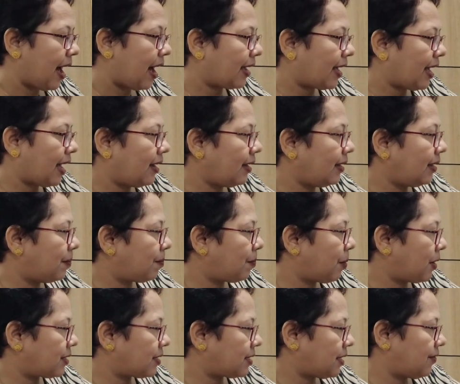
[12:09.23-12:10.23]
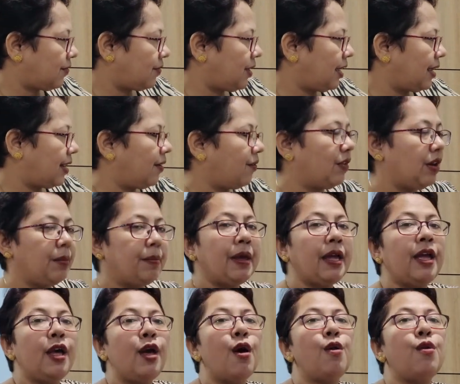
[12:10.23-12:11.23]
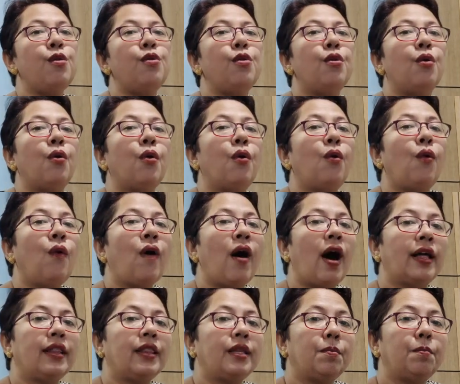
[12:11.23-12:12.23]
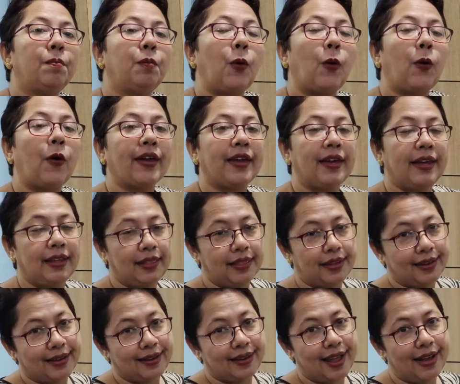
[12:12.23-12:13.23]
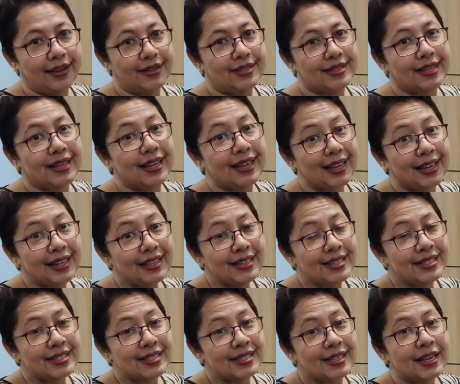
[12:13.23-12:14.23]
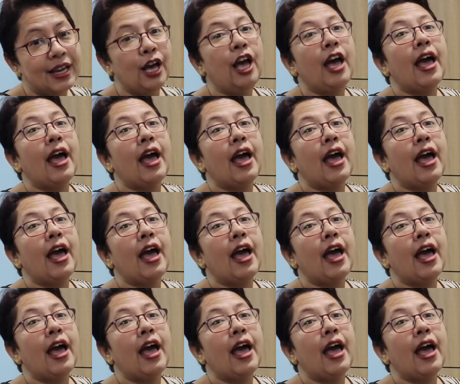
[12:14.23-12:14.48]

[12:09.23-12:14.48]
Again, the positive degree will be no other boy in the class is